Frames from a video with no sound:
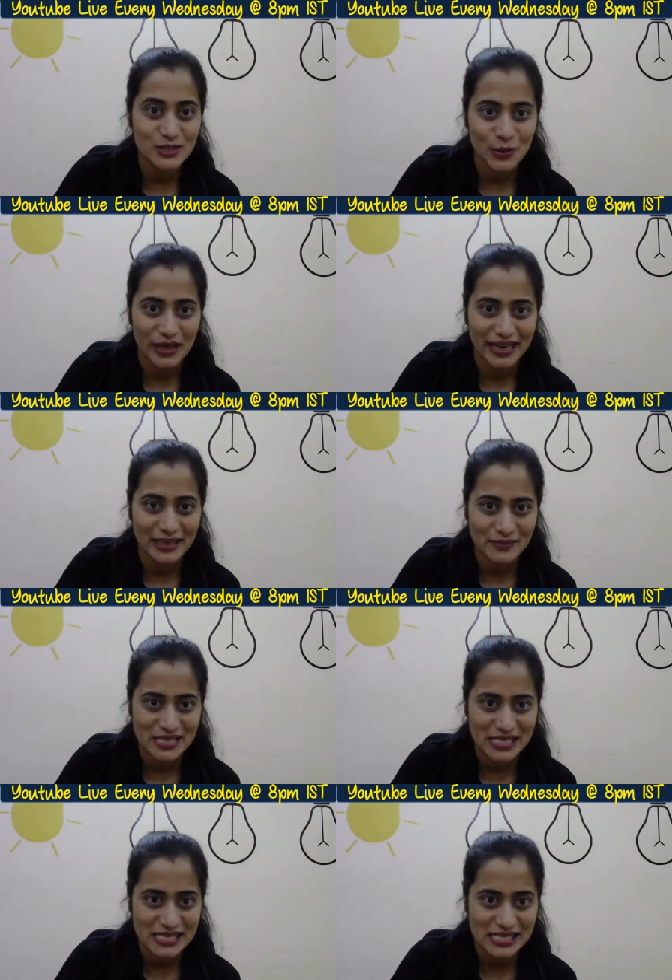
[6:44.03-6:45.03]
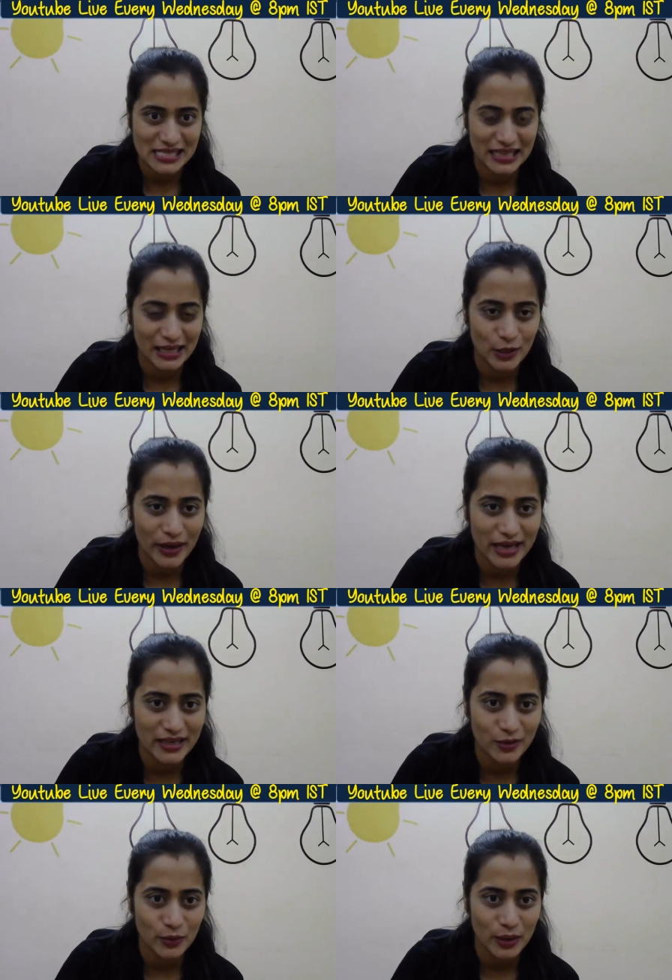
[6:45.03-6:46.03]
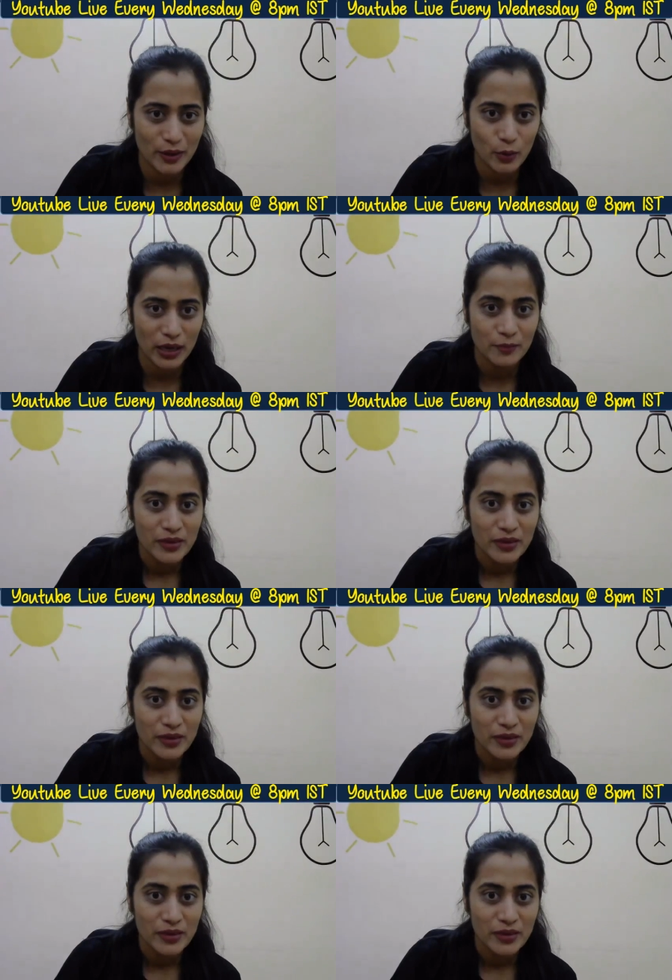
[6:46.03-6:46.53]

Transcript: Okay, let me see, look at it one by one.